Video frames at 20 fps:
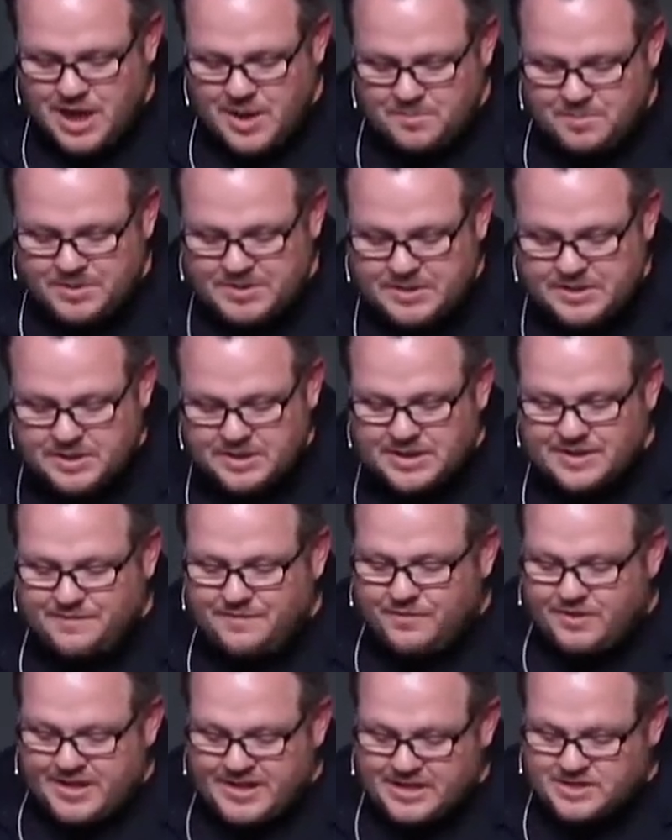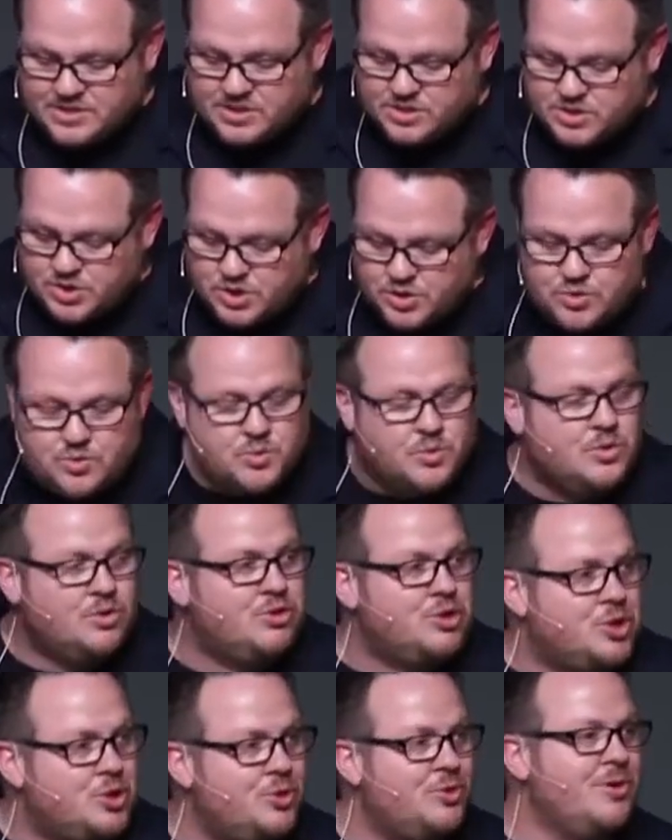but delivering us to
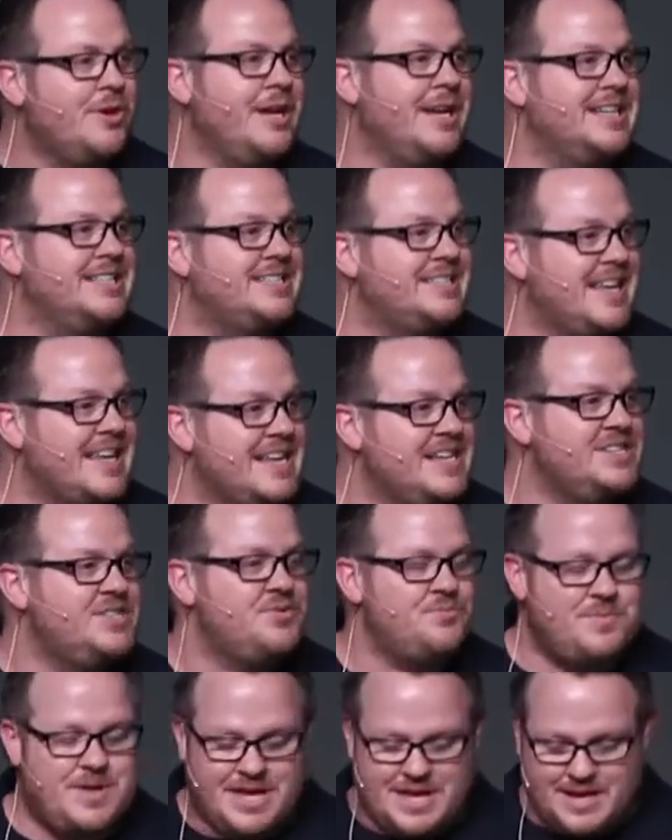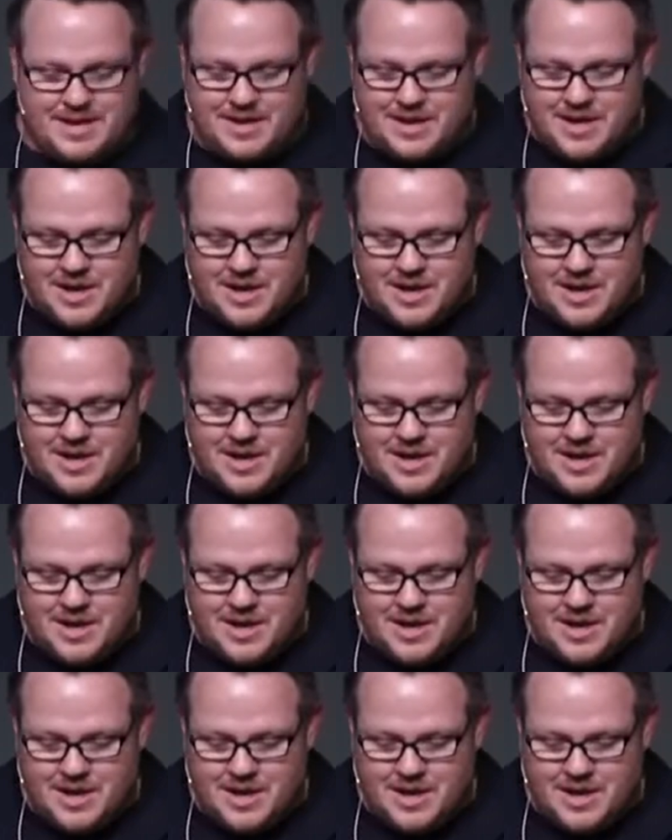glorious, intimate,